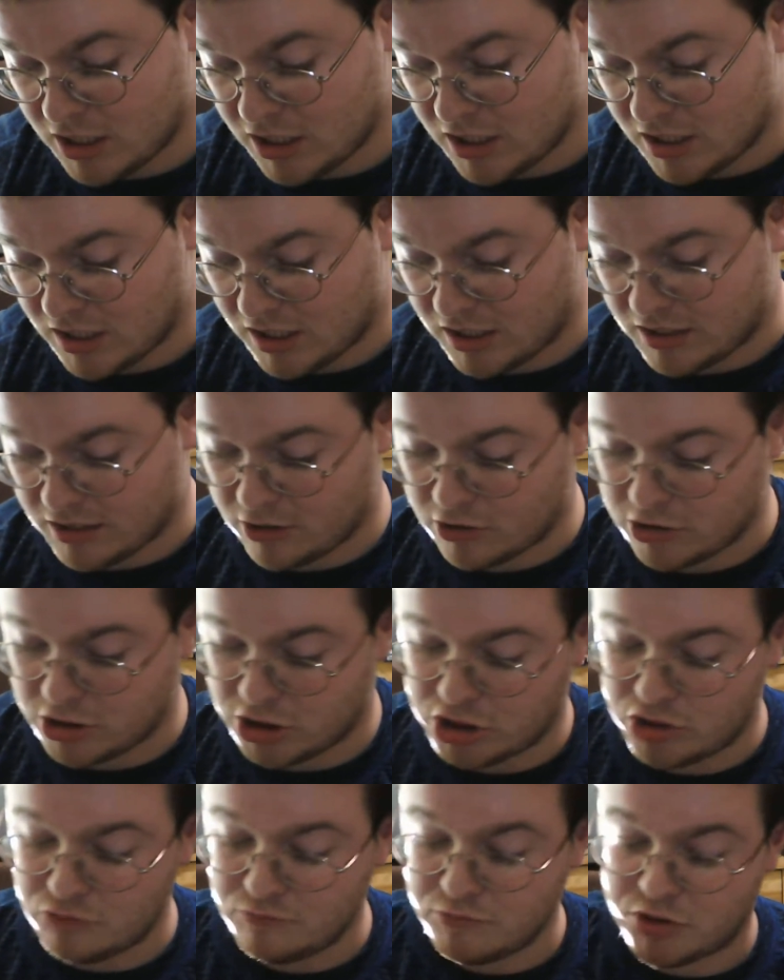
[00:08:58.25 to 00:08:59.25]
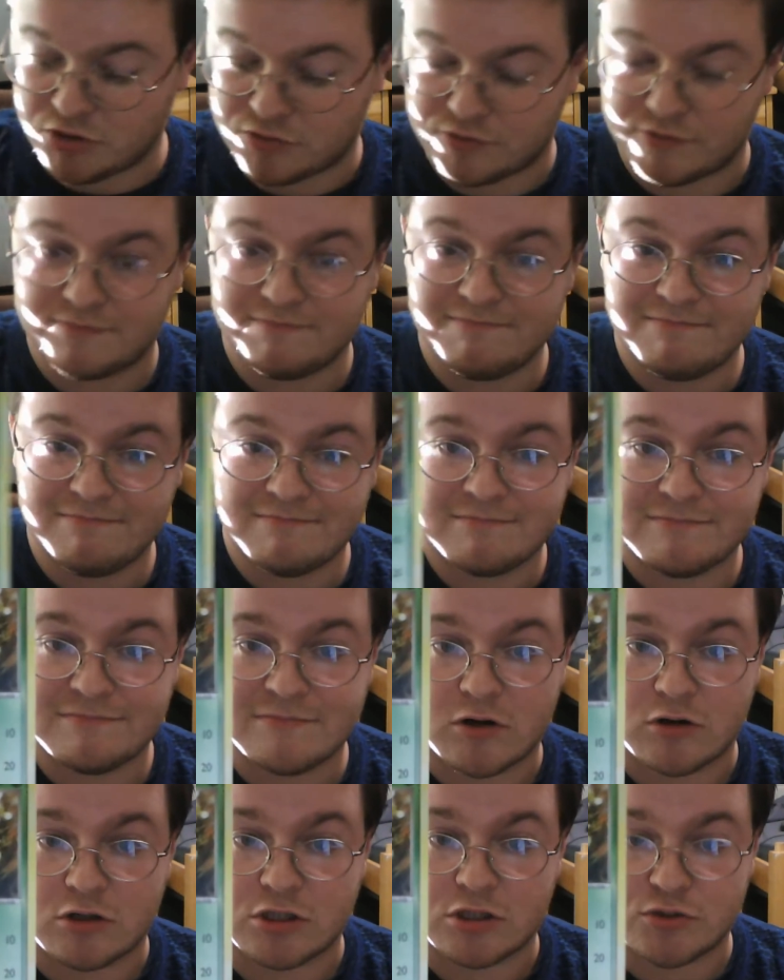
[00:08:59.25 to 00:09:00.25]
Another Shroom,
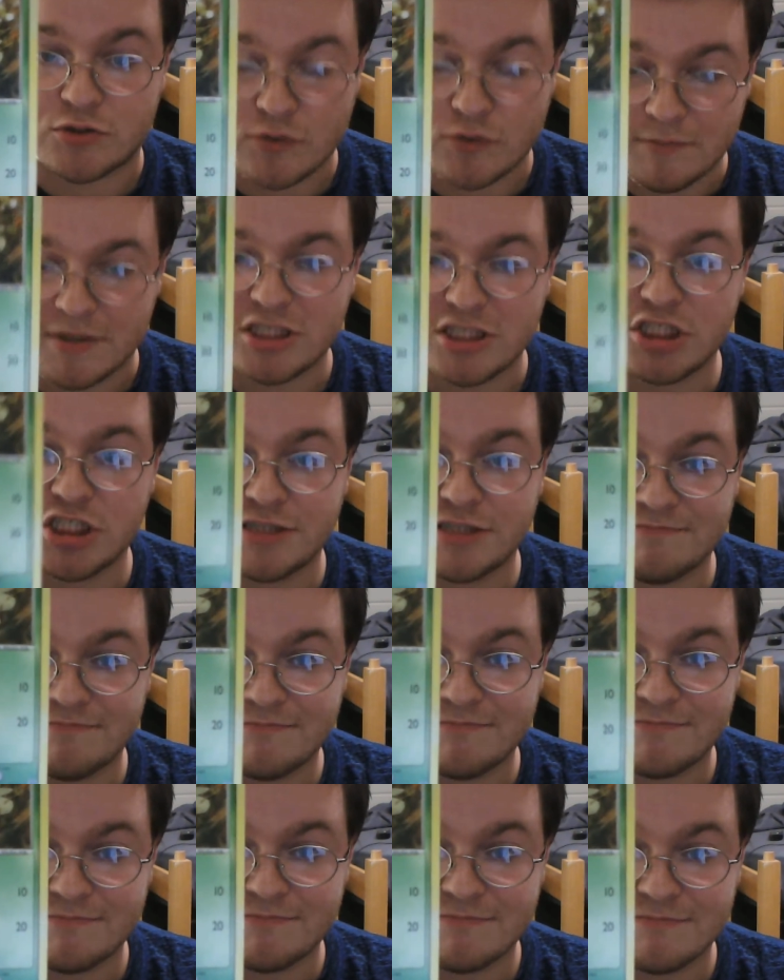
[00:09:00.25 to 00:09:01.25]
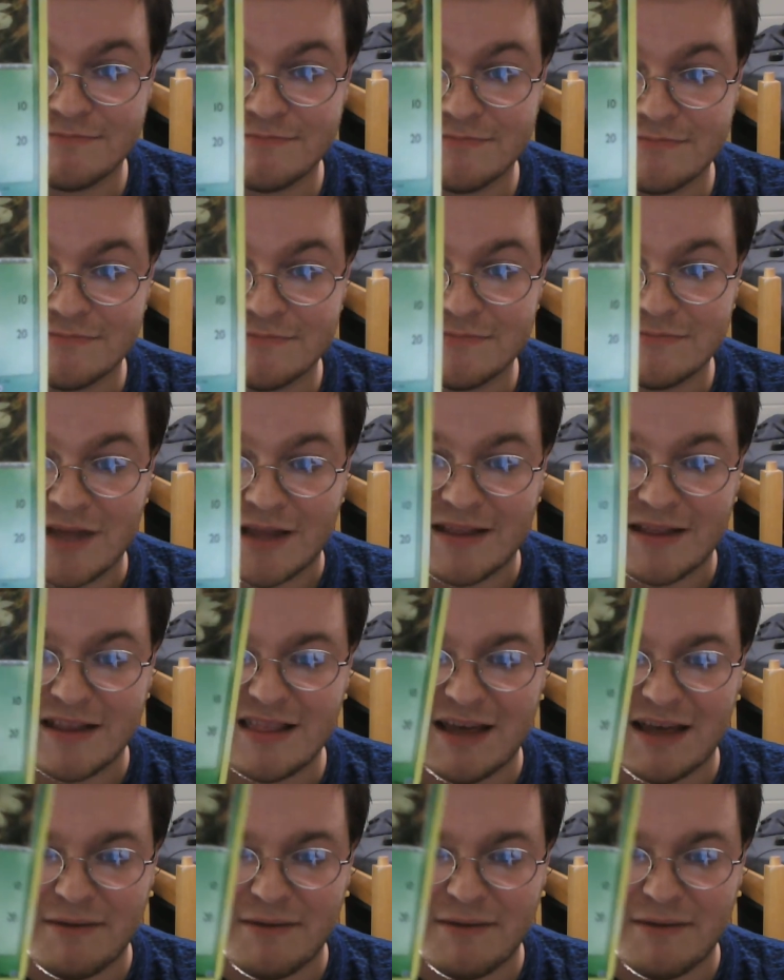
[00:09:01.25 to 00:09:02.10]
or Shroomish. I think that